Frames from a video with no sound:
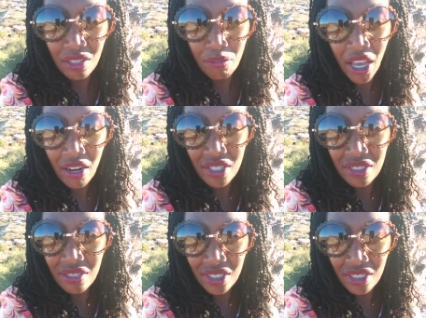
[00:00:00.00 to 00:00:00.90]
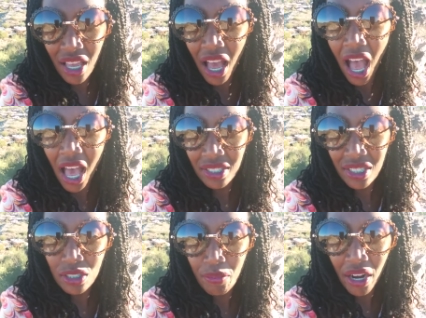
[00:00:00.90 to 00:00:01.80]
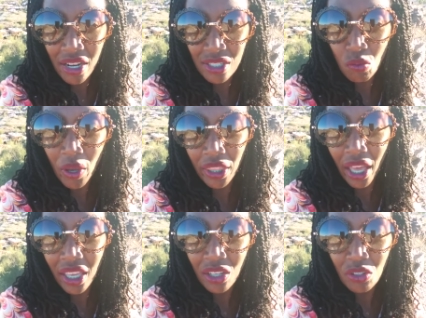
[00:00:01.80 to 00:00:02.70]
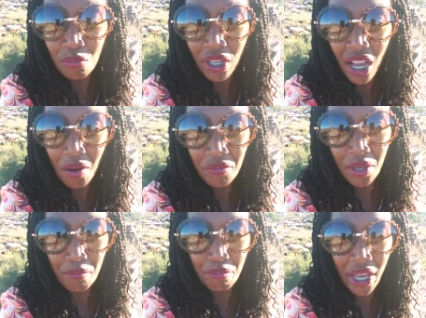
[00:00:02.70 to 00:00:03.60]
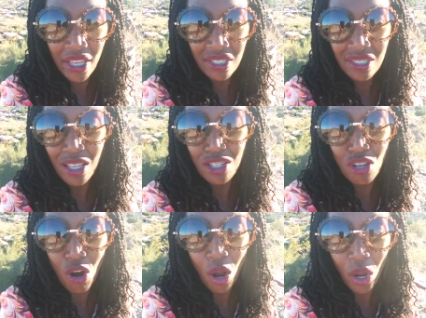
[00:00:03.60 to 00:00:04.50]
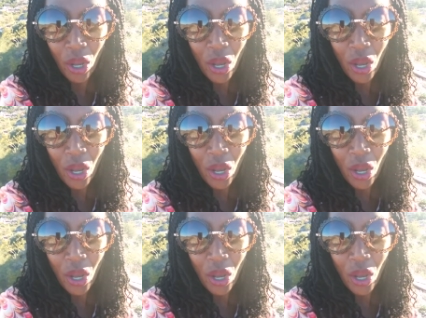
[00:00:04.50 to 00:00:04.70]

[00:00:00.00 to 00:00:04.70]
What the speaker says: his parents whether he could become the best dog